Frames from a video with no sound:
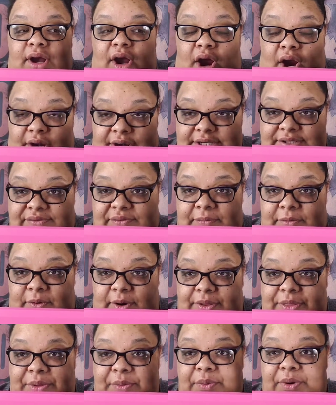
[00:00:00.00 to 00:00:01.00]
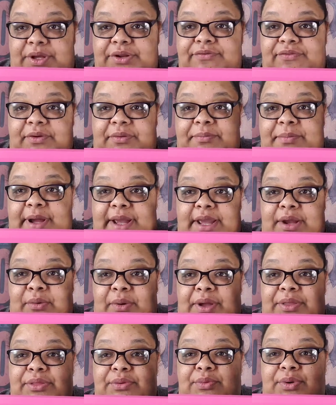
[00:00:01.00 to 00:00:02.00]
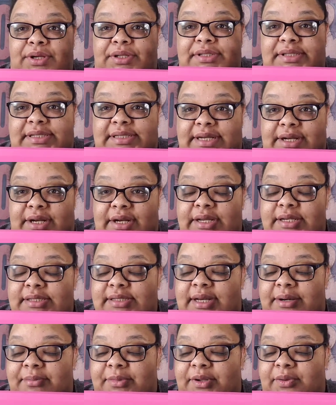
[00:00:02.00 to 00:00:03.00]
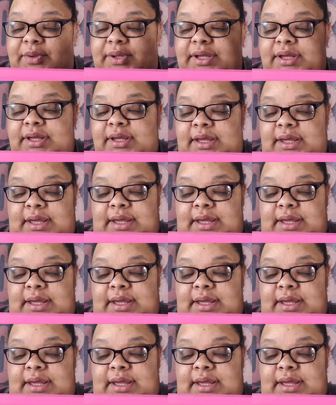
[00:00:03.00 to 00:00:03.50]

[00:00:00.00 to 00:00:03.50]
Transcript: artists from around the world from my Around the World series that I'm doing.